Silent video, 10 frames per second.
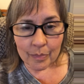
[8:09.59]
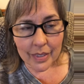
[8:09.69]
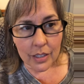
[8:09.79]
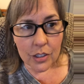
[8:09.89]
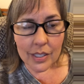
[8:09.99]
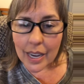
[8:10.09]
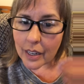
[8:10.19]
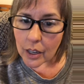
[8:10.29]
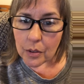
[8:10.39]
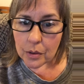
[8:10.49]
just kind of
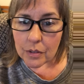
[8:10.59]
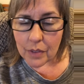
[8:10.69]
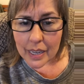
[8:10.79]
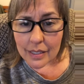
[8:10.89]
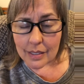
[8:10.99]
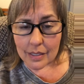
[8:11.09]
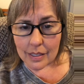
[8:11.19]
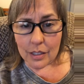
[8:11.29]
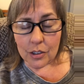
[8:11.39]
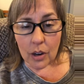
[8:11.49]
go through phases,
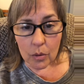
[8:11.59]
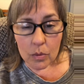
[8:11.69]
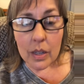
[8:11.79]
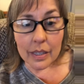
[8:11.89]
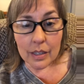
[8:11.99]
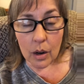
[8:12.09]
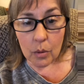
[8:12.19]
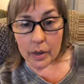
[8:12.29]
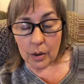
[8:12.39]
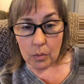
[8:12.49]
and you don't really know
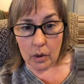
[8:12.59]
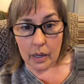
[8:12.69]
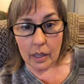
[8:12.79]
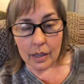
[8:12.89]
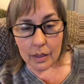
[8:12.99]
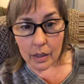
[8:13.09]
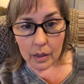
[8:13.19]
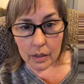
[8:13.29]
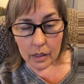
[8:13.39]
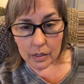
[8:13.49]
what you want. And
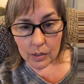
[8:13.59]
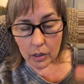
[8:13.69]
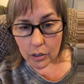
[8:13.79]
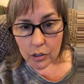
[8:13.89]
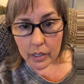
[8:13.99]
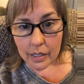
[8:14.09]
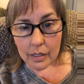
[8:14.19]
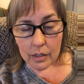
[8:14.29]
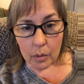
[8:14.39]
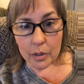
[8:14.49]
the surgery is
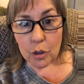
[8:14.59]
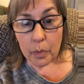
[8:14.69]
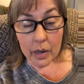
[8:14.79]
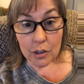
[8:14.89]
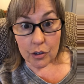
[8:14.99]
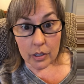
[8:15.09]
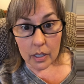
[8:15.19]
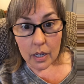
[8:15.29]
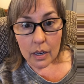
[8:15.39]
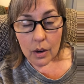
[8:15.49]
so much pressure
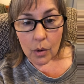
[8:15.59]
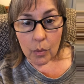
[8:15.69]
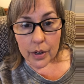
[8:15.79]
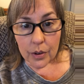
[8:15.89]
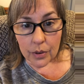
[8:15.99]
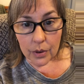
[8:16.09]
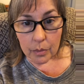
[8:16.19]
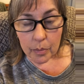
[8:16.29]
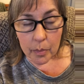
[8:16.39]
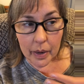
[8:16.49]
when you're
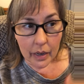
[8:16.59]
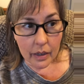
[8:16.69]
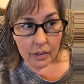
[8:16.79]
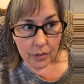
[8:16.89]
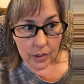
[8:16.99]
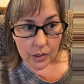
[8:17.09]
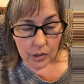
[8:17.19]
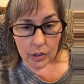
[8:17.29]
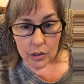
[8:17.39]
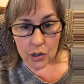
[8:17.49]
preparing for the
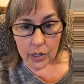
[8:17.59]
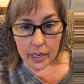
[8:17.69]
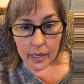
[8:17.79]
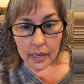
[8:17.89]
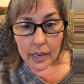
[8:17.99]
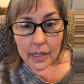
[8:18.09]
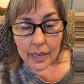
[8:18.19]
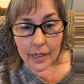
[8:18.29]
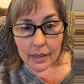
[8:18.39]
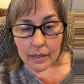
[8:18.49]
surgery
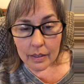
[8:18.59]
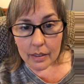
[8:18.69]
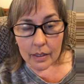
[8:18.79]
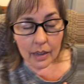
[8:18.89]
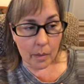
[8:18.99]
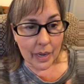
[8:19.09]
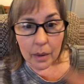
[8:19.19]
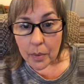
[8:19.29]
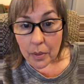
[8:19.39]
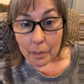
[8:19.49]
and coming
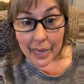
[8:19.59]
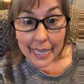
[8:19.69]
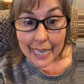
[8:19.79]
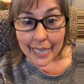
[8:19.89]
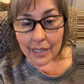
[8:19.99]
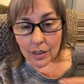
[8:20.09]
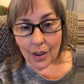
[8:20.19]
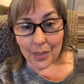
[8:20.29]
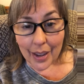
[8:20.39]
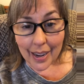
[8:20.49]
up with the money and
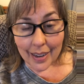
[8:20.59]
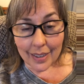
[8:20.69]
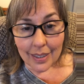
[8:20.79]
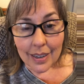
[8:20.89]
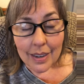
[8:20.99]
all that.